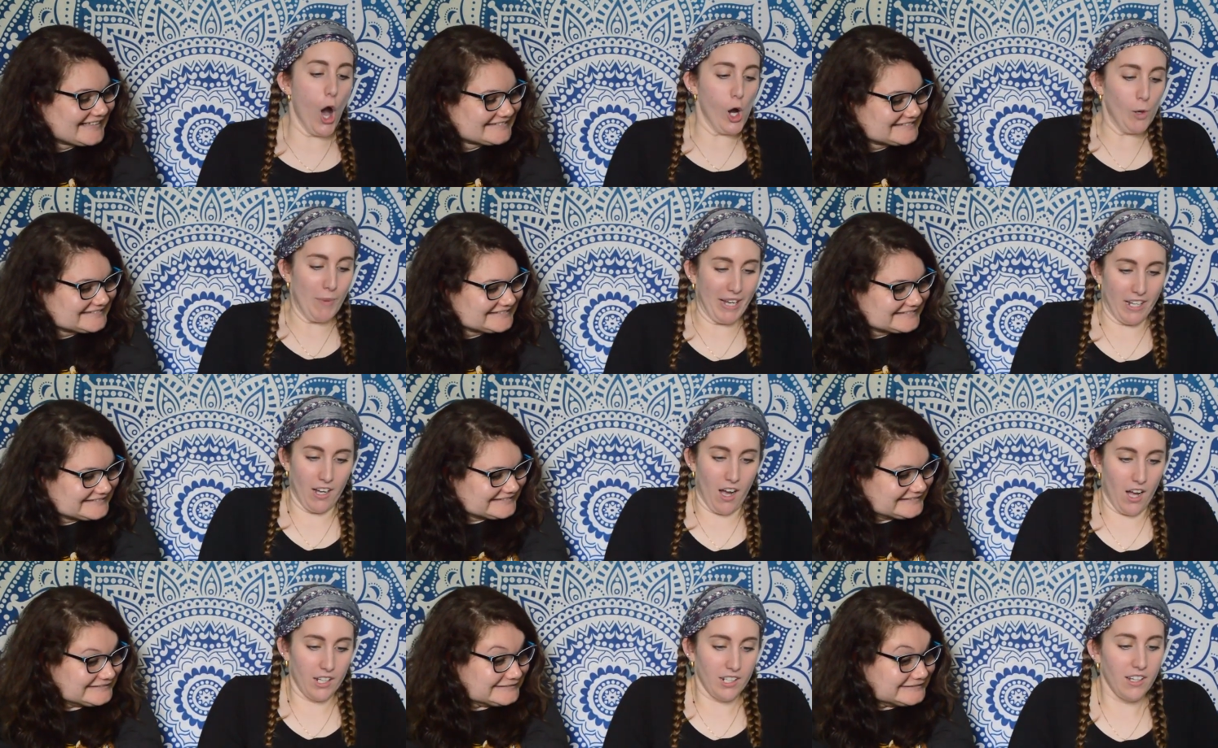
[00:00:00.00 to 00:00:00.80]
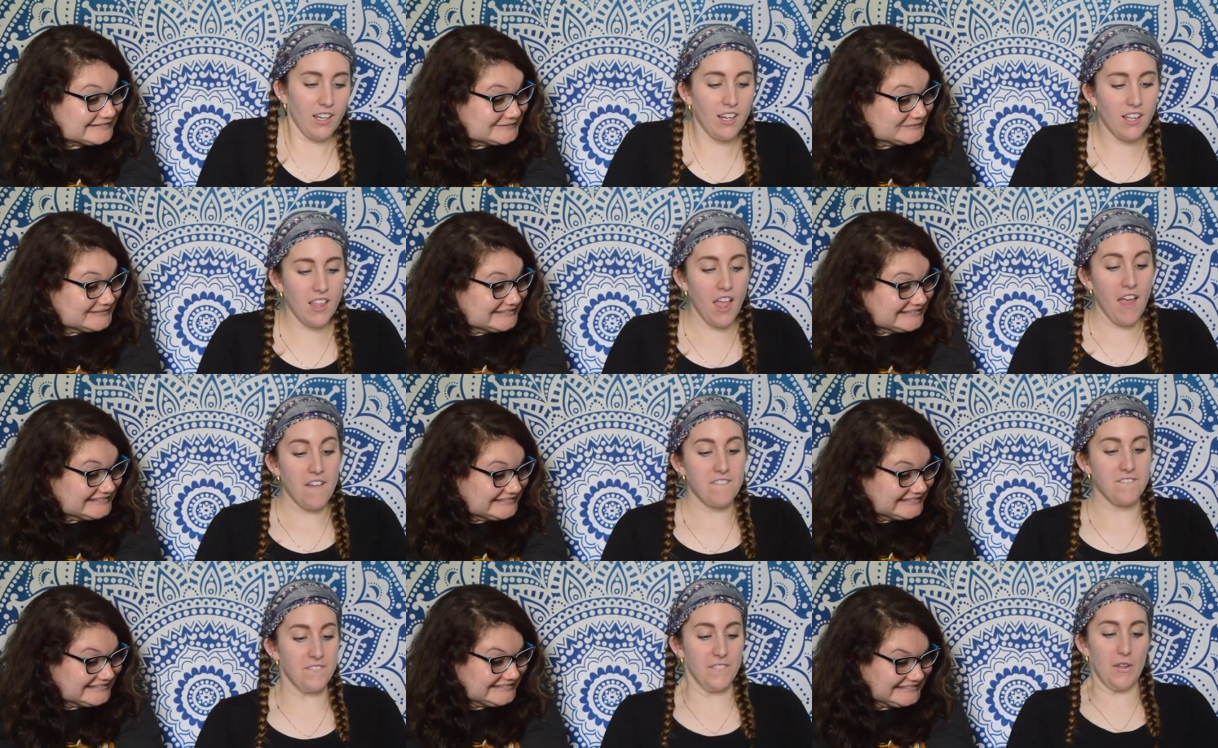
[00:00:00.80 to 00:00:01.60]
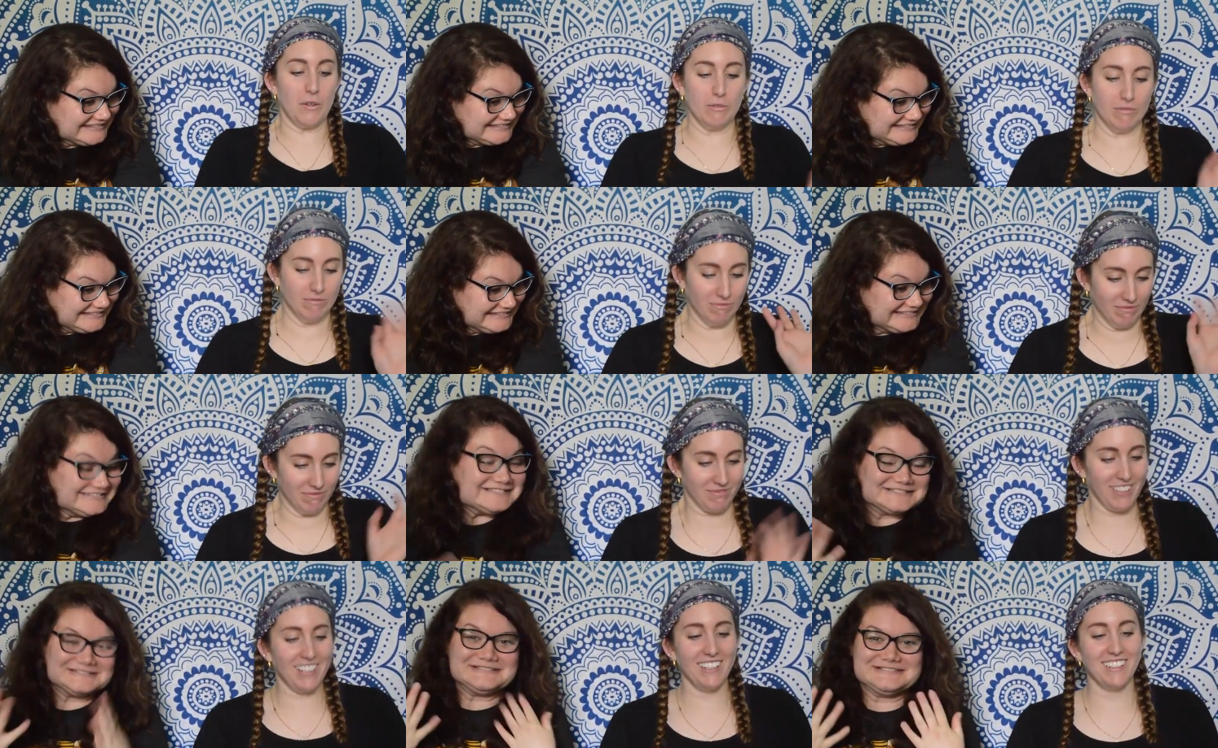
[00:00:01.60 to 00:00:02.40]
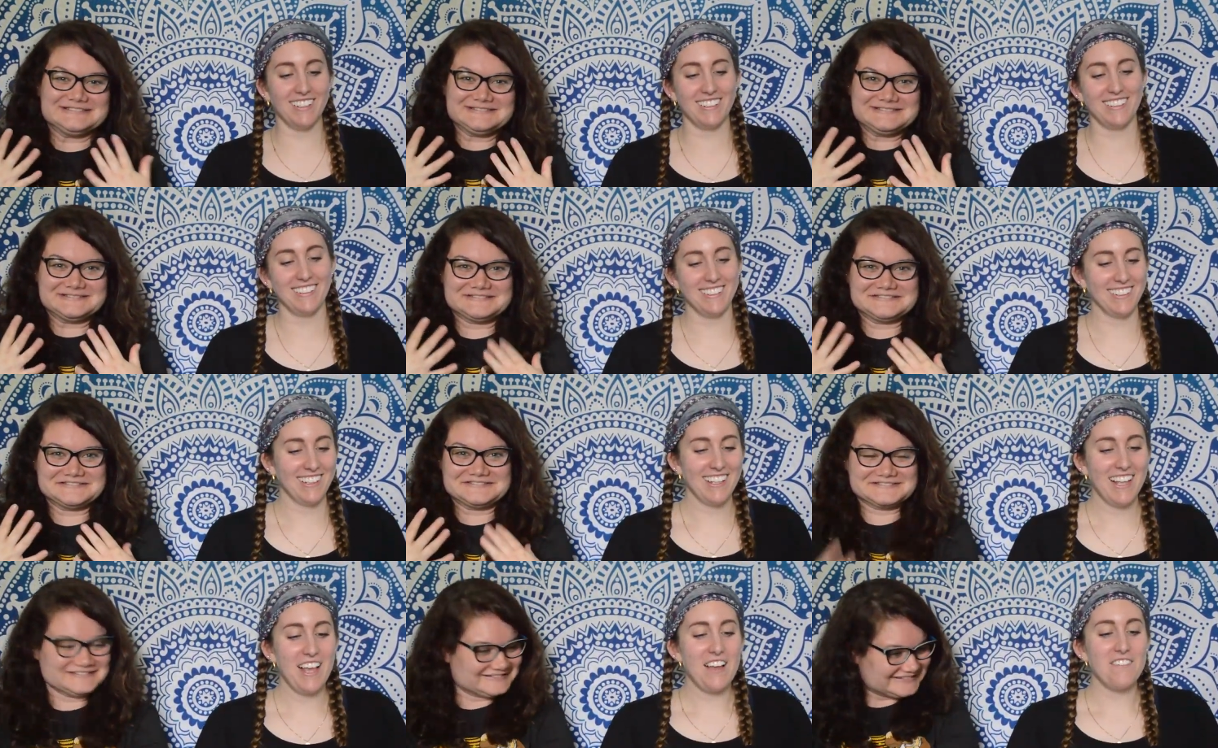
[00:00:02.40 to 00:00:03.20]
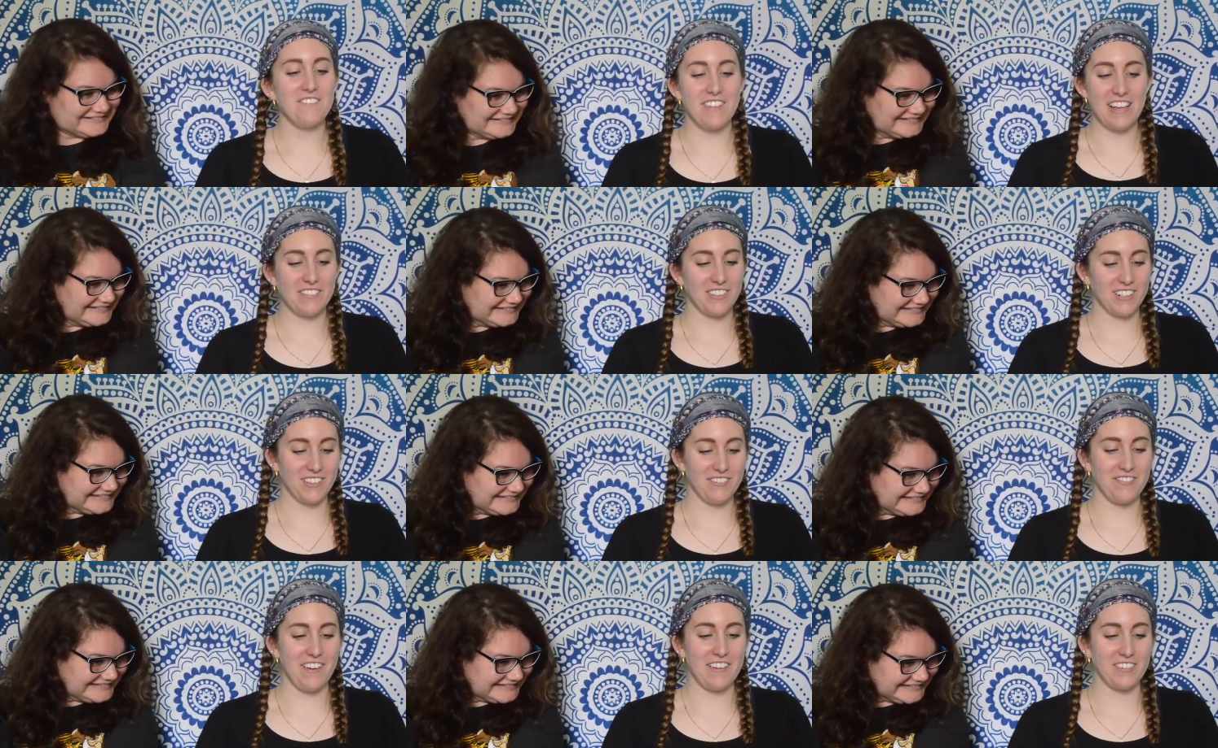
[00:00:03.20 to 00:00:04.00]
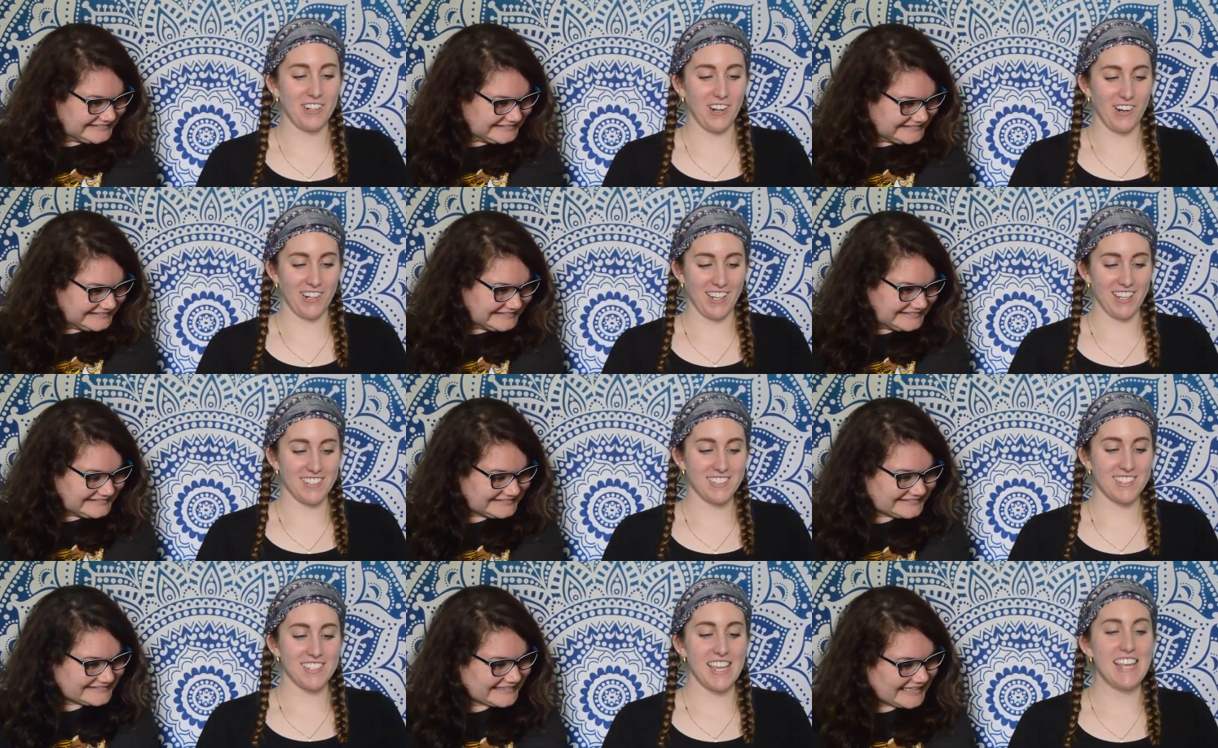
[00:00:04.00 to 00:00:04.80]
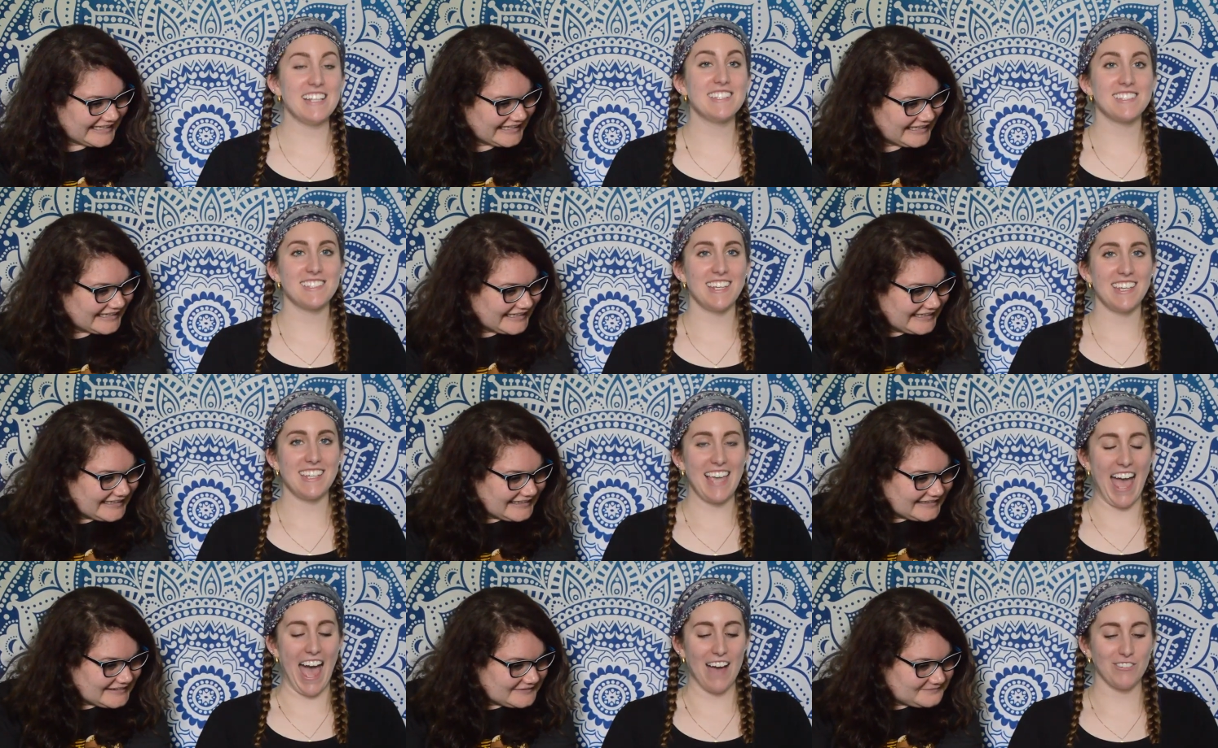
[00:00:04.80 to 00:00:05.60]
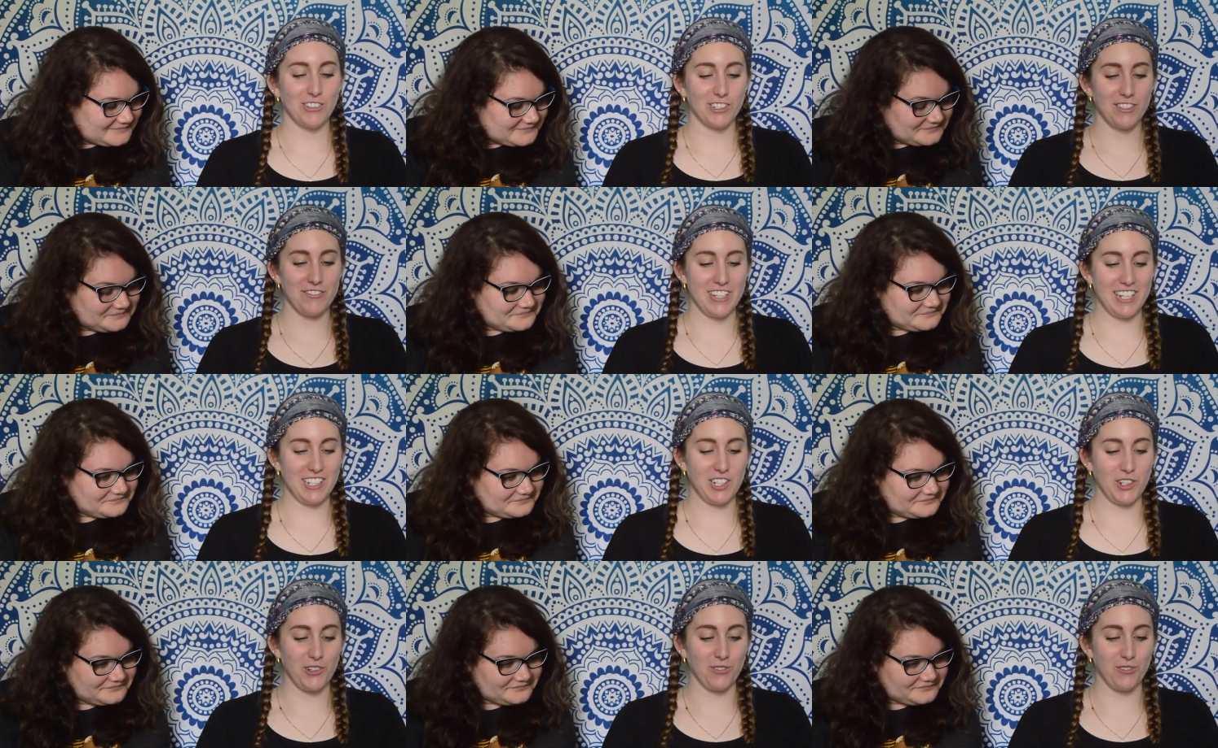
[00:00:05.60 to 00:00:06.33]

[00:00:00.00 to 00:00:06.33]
Speaker 1: Oh my god. Oh my god! favorite, favorite artists, N Sync, Avril Lavigne,